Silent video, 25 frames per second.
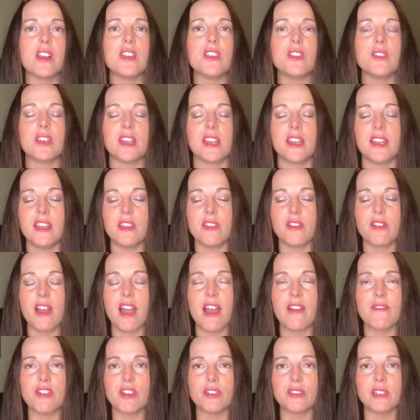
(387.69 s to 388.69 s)
you could either
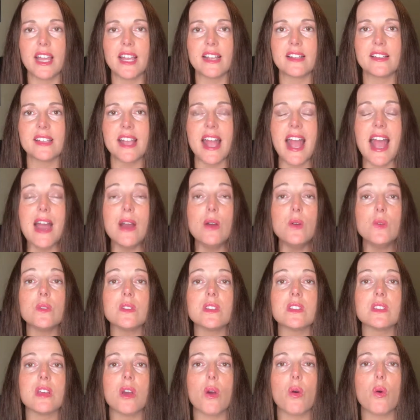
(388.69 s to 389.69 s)
have your legs
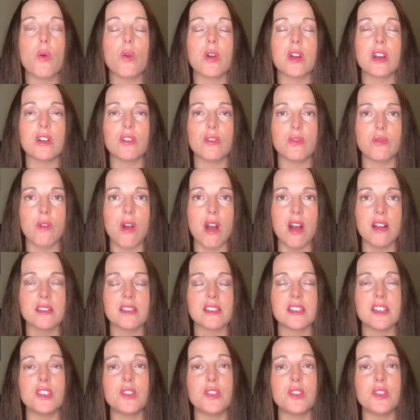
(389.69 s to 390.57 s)
out or crossed.